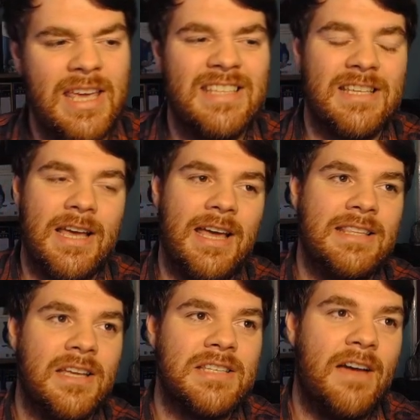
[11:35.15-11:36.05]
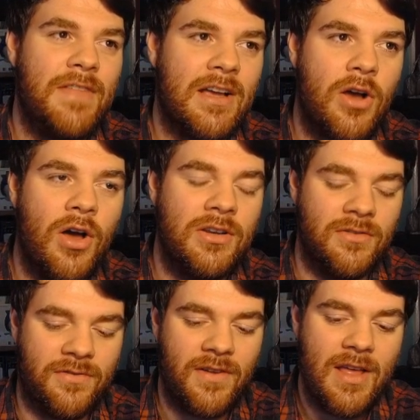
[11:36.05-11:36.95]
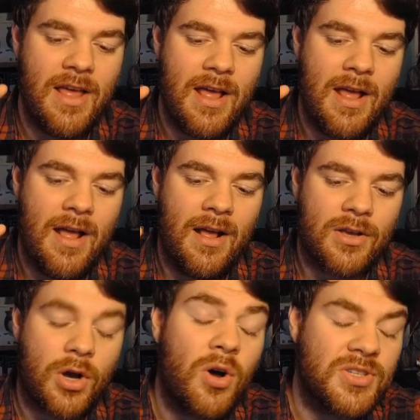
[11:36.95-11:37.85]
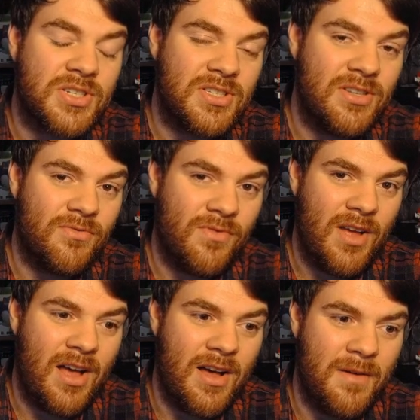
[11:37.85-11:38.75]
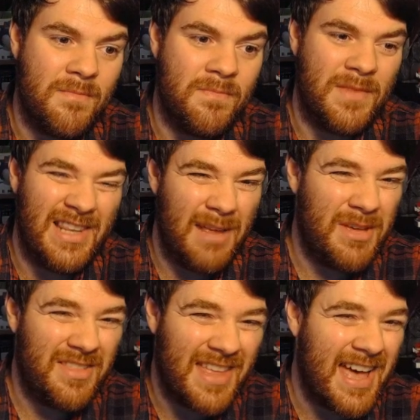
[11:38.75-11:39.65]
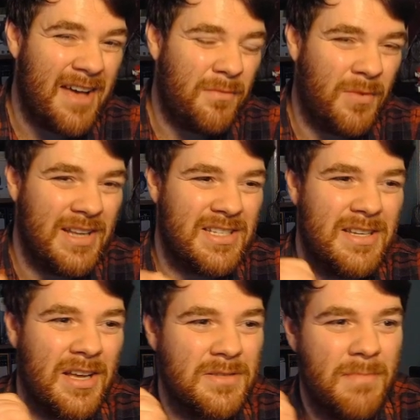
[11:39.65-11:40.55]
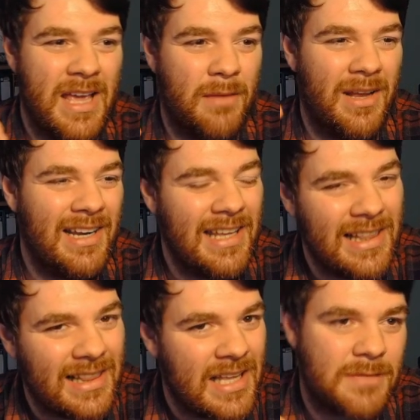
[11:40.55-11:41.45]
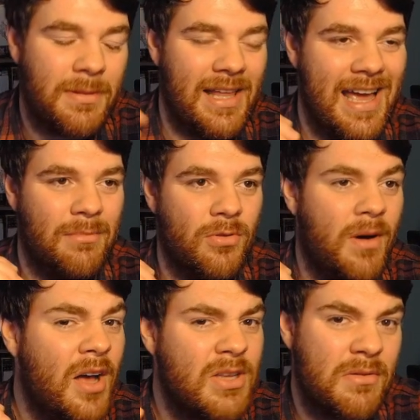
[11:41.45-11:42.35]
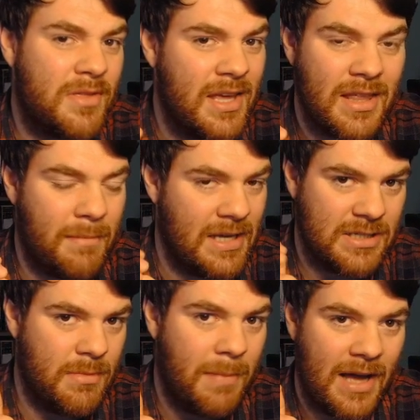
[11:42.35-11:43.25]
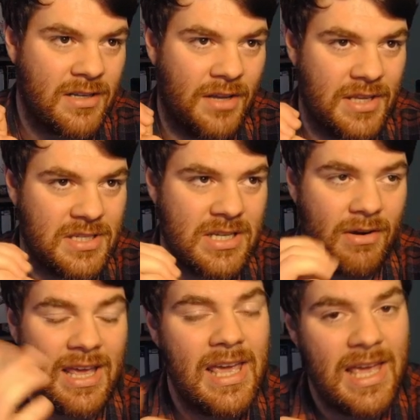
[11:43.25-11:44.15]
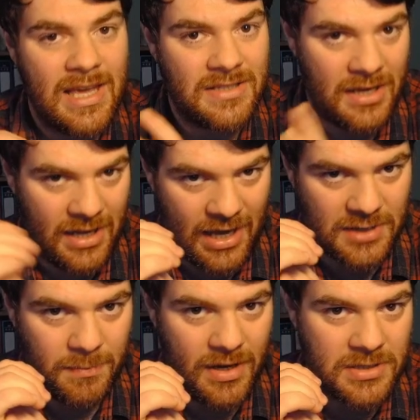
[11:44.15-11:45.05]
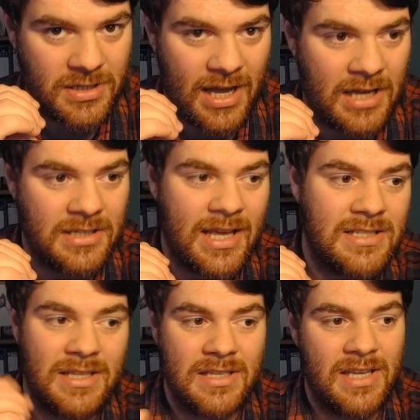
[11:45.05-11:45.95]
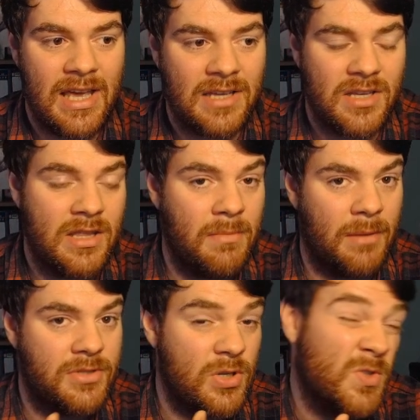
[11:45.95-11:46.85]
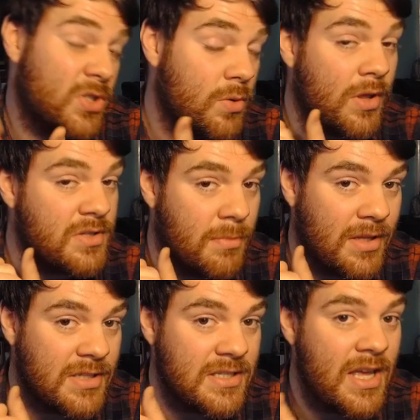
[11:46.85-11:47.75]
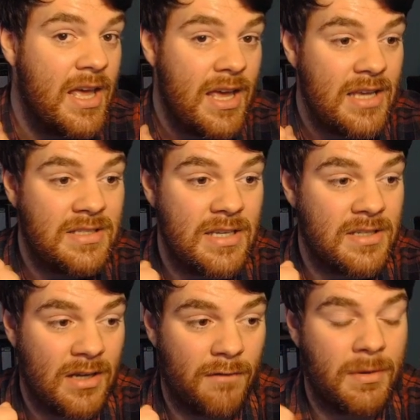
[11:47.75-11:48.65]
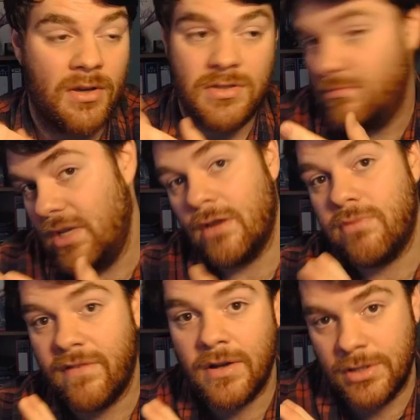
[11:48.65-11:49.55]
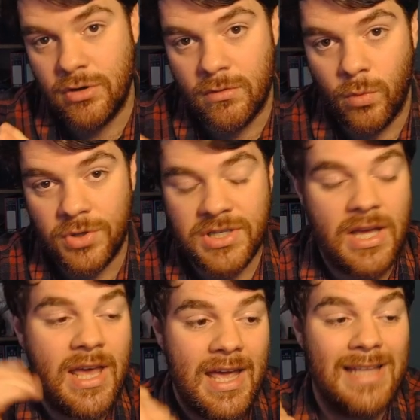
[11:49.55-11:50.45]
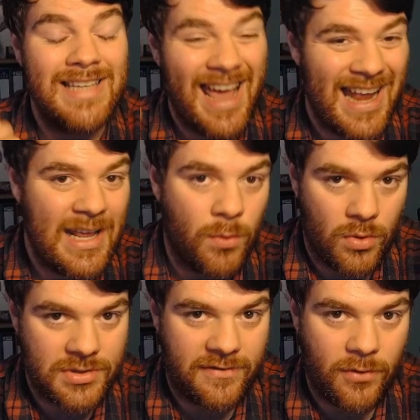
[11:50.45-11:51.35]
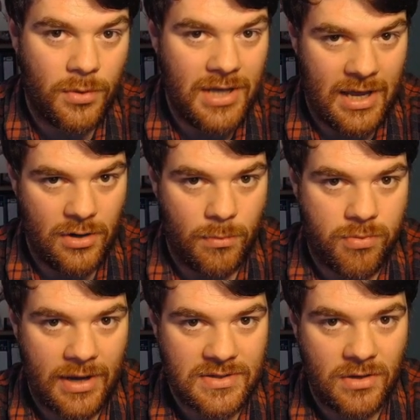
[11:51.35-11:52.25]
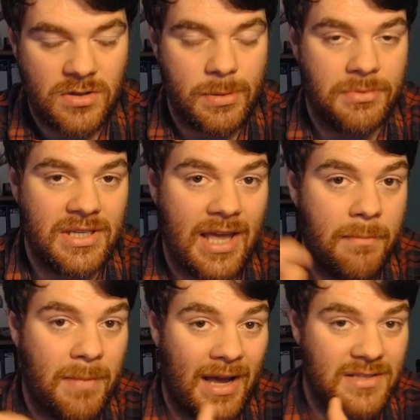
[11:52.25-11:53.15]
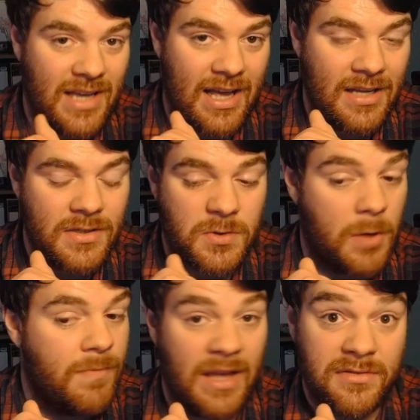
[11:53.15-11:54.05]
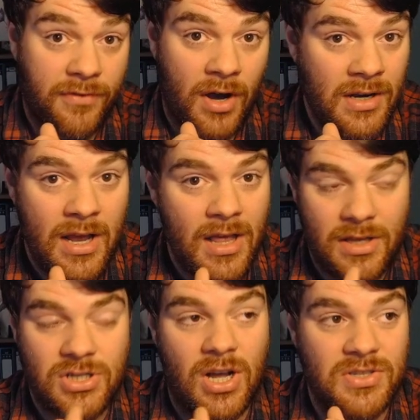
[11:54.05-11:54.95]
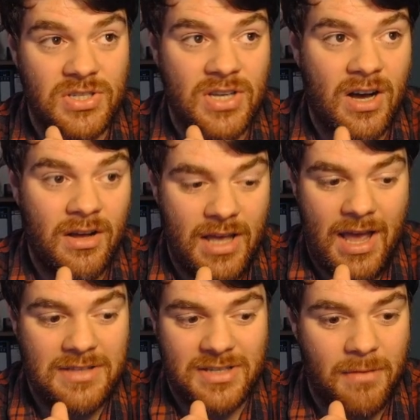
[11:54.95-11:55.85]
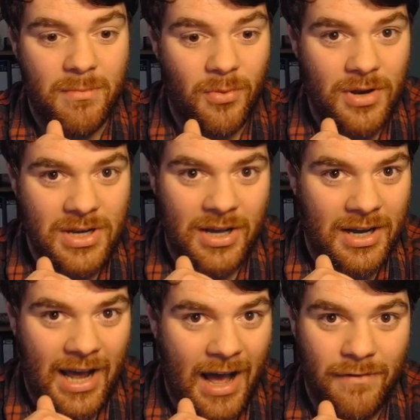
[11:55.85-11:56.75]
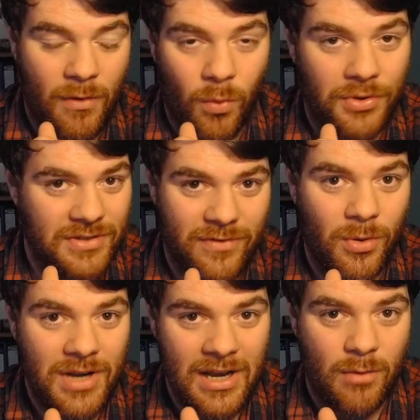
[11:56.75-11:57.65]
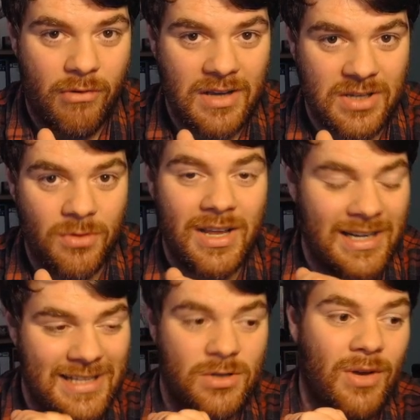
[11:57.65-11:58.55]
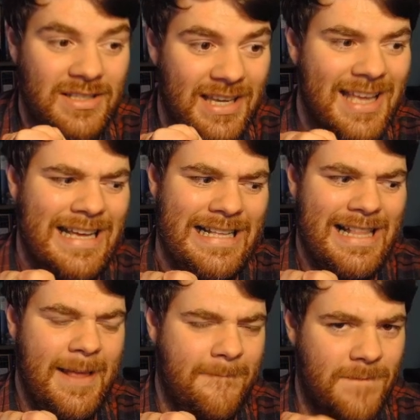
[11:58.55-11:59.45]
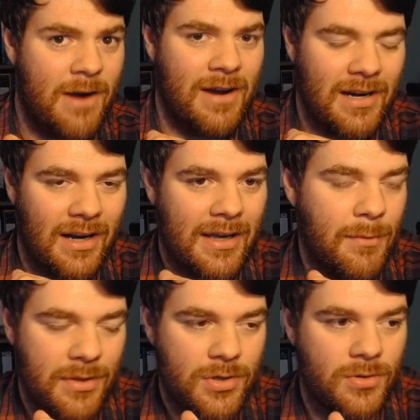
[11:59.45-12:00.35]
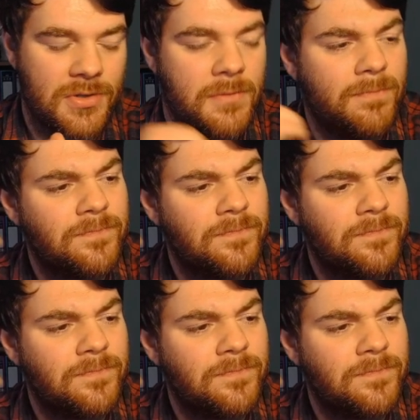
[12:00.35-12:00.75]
He does have that kind of cost limit there, which does make him a little less playable, but I don't think that makes him a bad card necessarily. He is an EX burst, and getting this EX and then be able to choose 2 of those abilities is decent enough because, provided you're in water, it's any water forward in your break zone to be able to get back to hand, so that's fine. The chances are at some point you're going to have a water forward in your break zone unless you're getting very unlucky with your draws.